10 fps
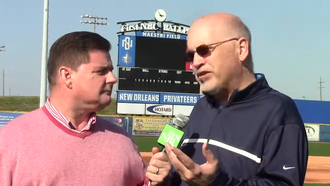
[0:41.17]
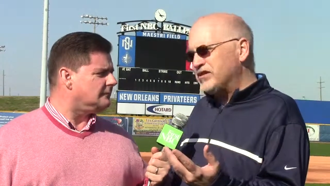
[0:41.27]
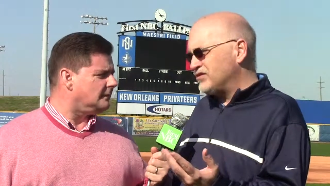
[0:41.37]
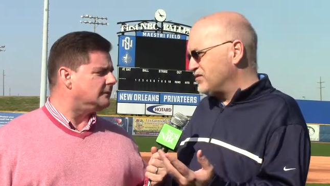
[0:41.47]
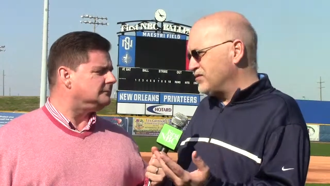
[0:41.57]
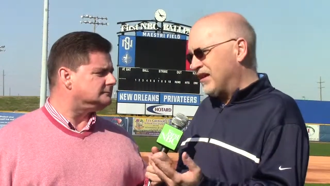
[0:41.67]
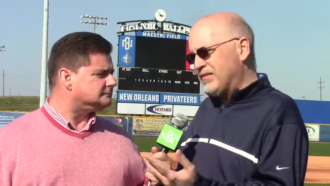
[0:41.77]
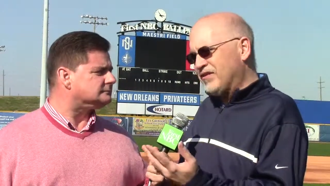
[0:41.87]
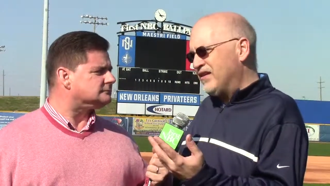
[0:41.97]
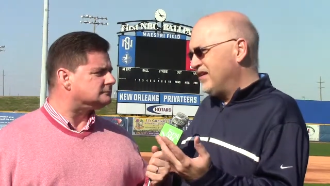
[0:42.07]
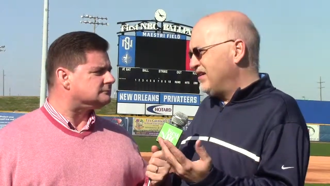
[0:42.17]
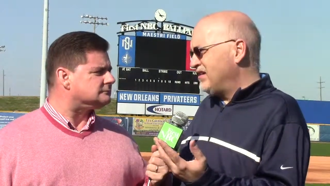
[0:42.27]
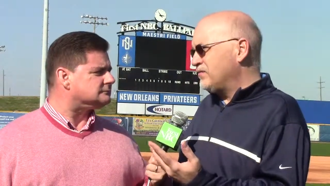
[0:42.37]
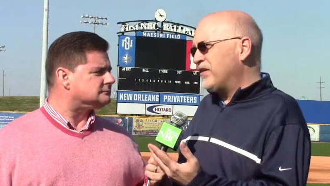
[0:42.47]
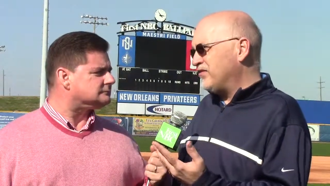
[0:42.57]
Speaker 1: play these two games,
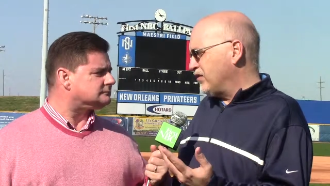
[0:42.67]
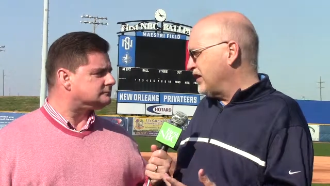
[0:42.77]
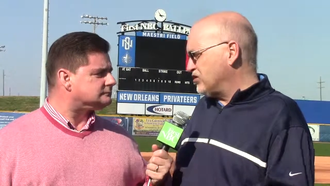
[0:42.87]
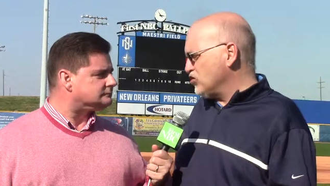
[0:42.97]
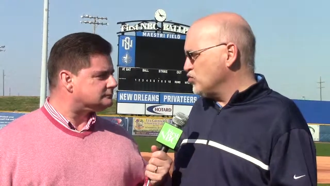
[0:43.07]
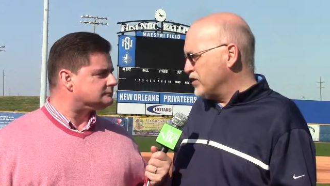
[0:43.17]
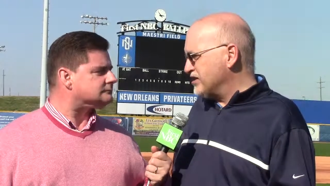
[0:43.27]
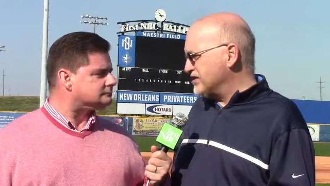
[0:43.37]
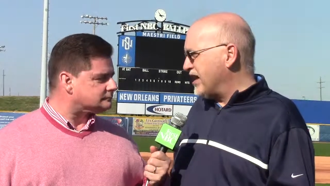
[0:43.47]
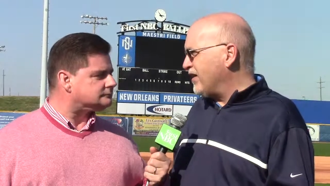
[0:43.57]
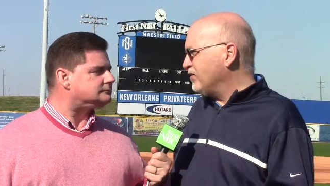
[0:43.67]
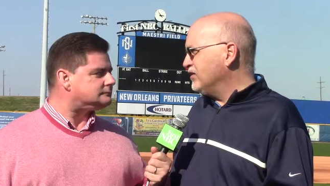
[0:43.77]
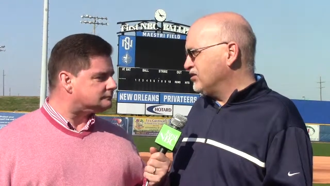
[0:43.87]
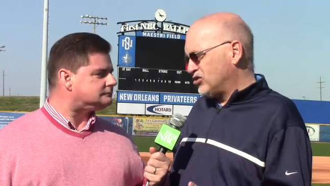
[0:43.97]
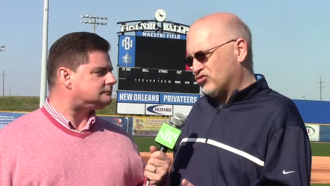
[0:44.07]
he's basically got 2 weeks now
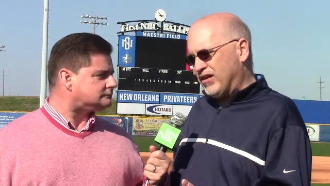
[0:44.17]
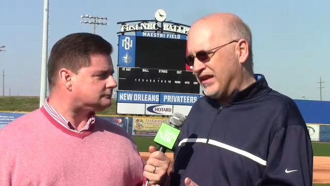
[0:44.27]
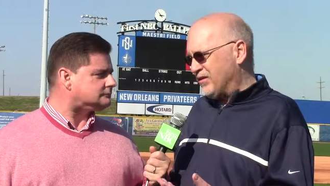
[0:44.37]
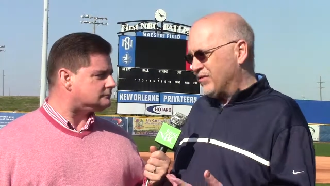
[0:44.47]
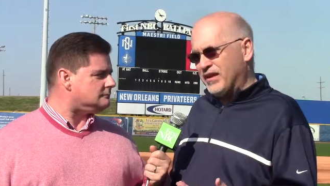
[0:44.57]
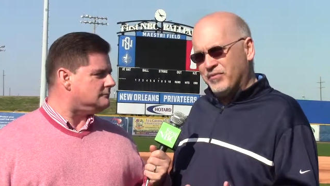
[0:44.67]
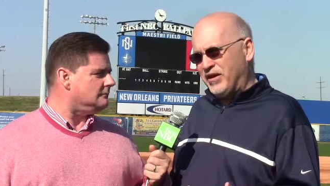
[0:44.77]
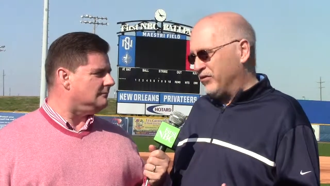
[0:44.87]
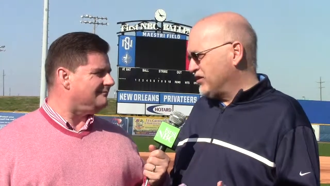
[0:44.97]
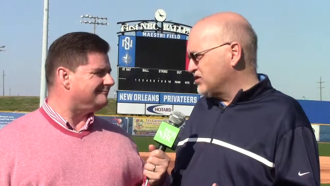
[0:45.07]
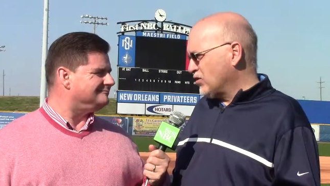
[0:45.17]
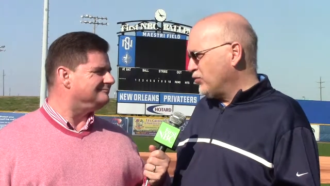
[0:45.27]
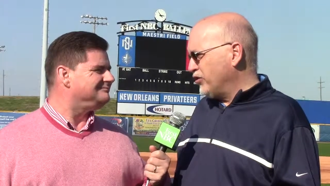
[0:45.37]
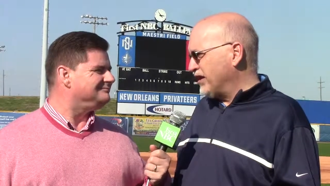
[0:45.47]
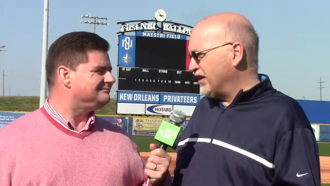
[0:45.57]
to try to get ready. The Pelicans don't
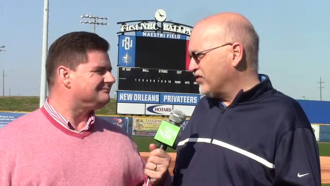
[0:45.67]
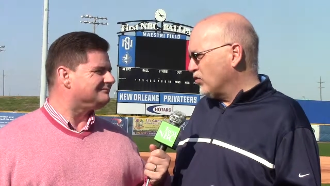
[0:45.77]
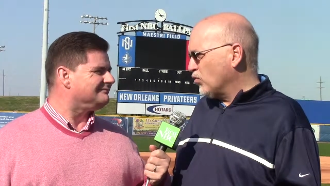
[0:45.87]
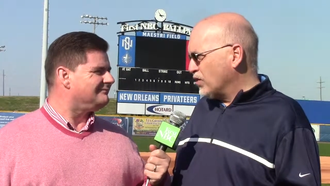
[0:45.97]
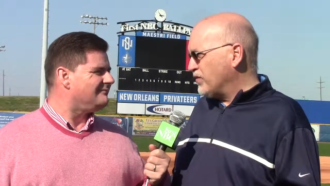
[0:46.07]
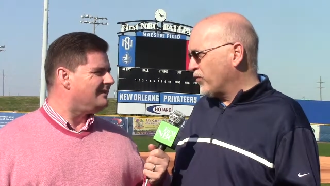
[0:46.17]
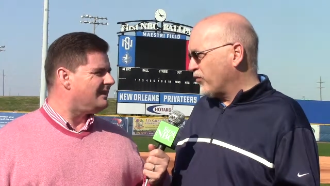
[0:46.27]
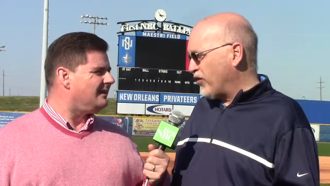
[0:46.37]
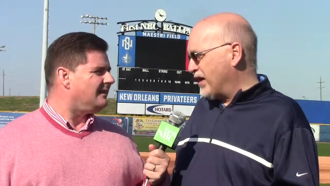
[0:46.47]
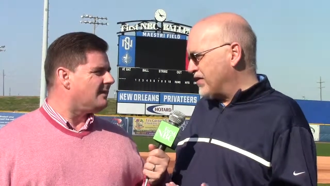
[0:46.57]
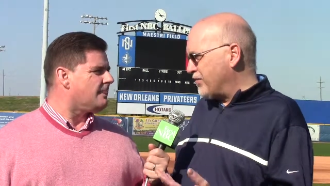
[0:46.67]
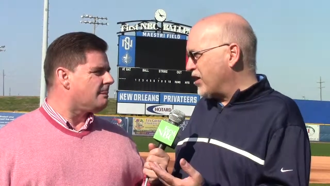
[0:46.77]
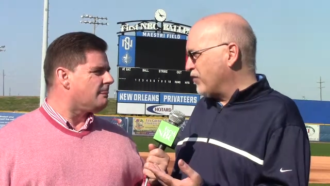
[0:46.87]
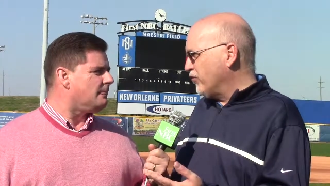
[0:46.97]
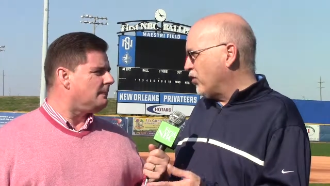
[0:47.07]
play again until a week from Friday. They make
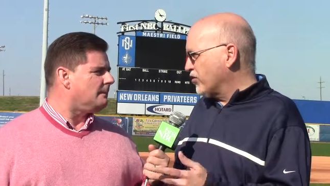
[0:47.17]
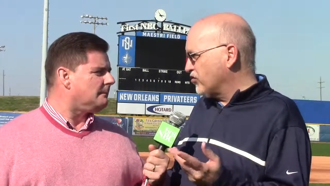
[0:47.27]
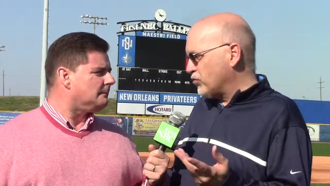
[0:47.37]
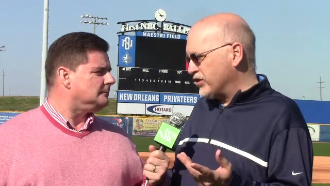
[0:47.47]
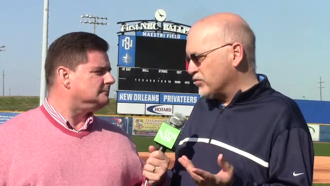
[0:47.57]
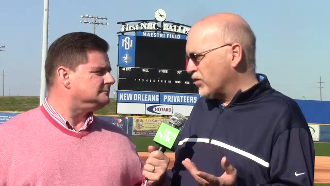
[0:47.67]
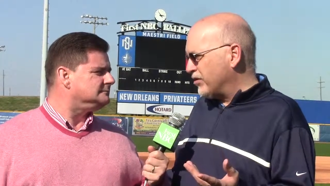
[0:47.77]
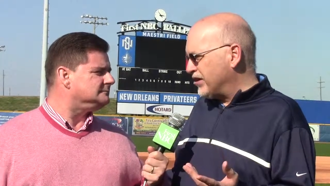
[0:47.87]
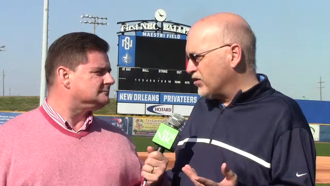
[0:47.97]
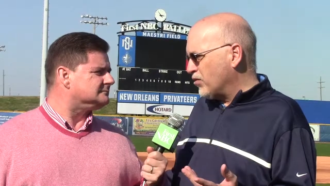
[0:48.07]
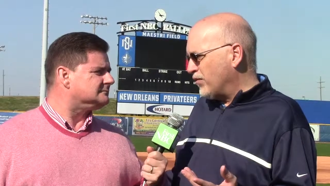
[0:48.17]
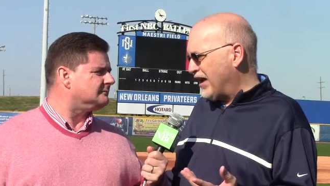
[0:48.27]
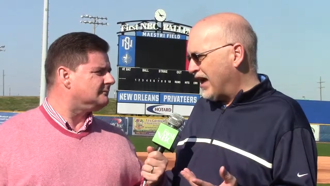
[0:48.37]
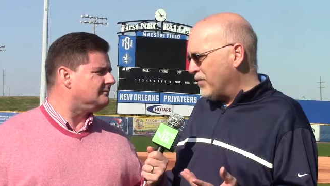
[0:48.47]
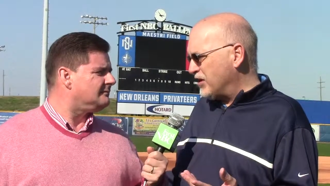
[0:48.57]
a Florida swing to Orlando and
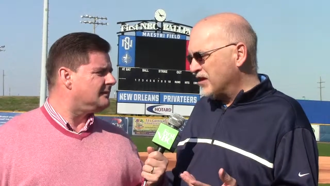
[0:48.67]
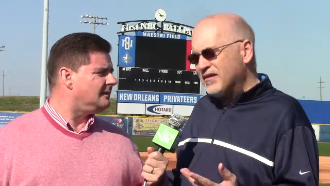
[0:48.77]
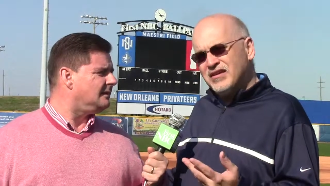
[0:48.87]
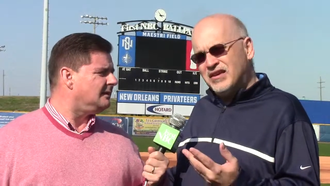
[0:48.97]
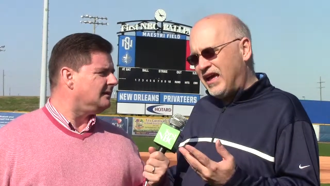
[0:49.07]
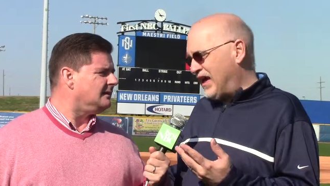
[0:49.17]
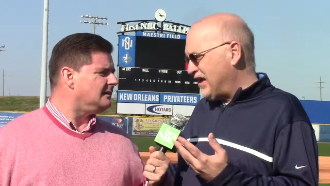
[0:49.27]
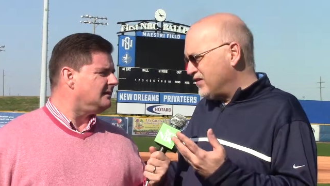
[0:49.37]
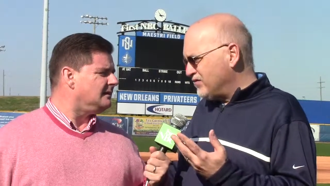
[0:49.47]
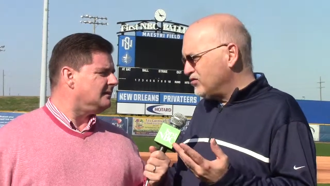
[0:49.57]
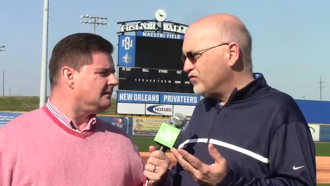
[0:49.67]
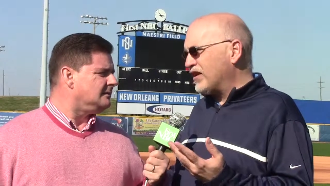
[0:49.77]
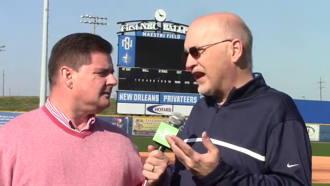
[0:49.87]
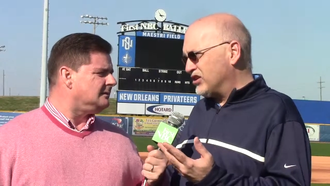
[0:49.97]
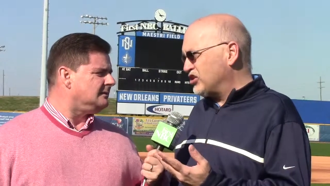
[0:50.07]
Miami, and you've
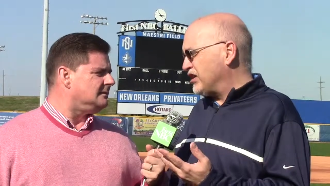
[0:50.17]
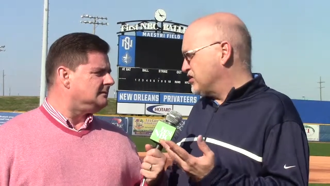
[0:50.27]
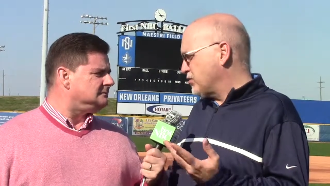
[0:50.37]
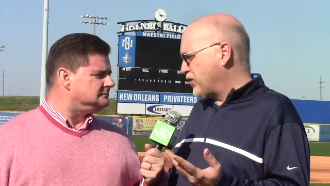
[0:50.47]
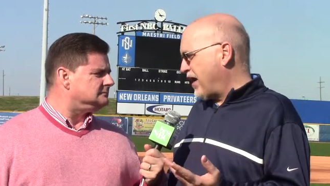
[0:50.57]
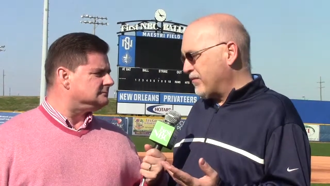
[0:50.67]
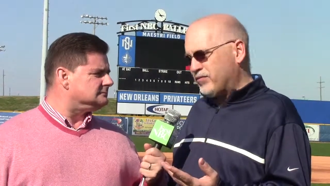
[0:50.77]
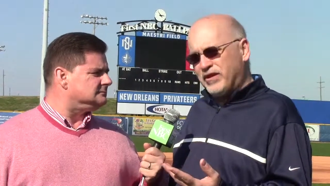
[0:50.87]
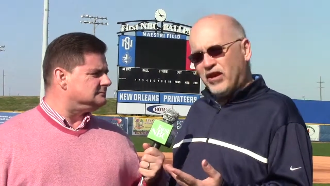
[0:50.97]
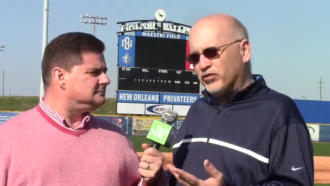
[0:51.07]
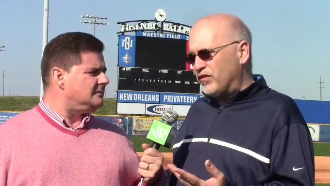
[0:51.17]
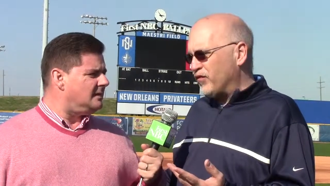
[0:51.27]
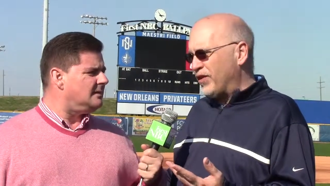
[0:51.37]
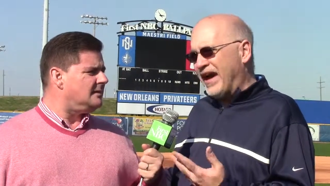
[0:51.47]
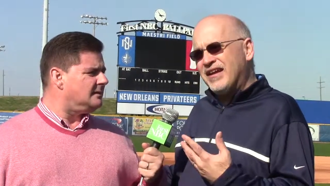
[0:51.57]
got a chance to perhaps be healthy for
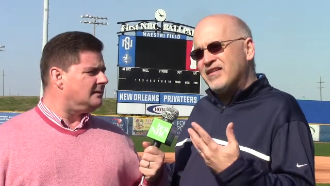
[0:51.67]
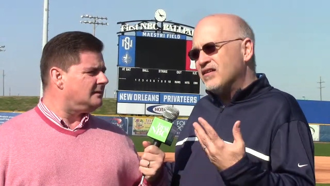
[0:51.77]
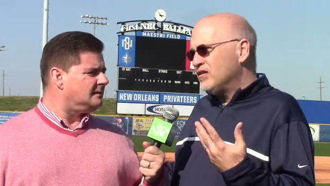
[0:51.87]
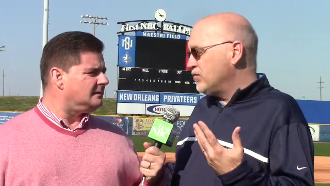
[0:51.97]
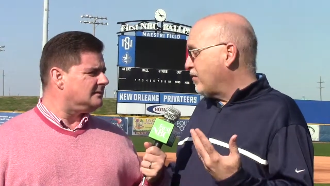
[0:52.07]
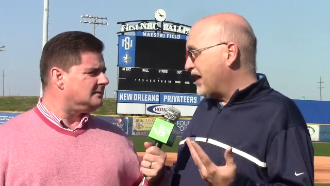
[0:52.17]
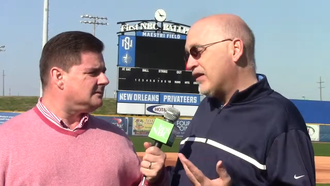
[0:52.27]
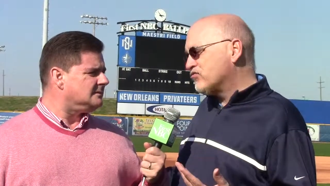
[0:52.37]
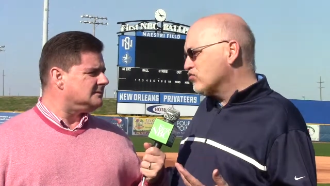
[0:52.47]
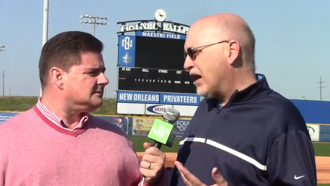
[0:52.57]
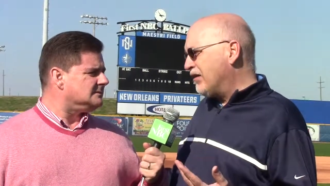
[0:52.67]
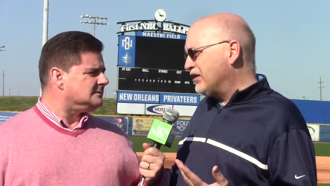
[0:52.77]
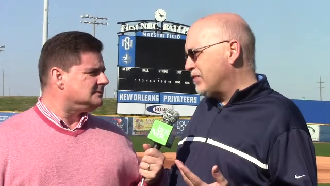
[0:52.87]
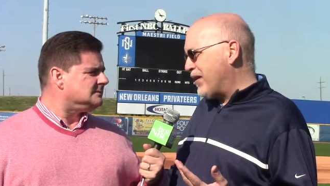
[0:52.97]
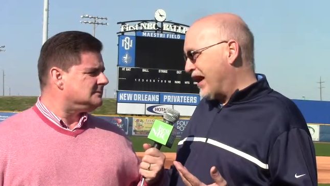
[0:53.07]
that. You might have Drew
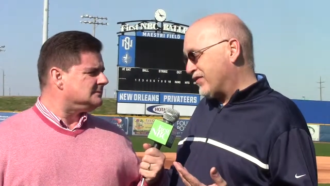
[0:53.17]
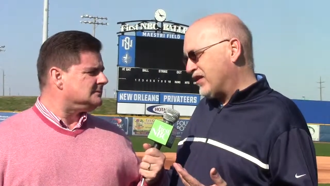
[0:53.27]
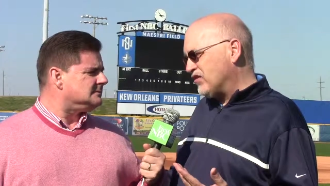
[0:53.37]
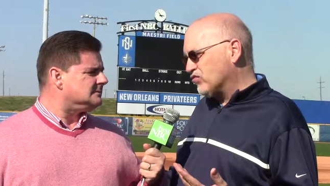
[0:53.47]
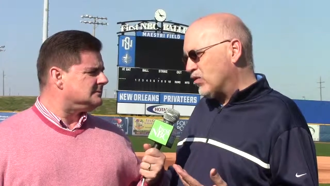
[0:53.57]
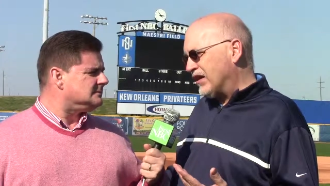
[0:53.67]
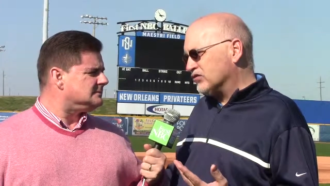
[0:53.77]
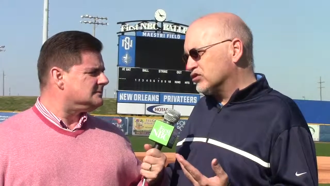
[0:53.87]
Holiday back then as well.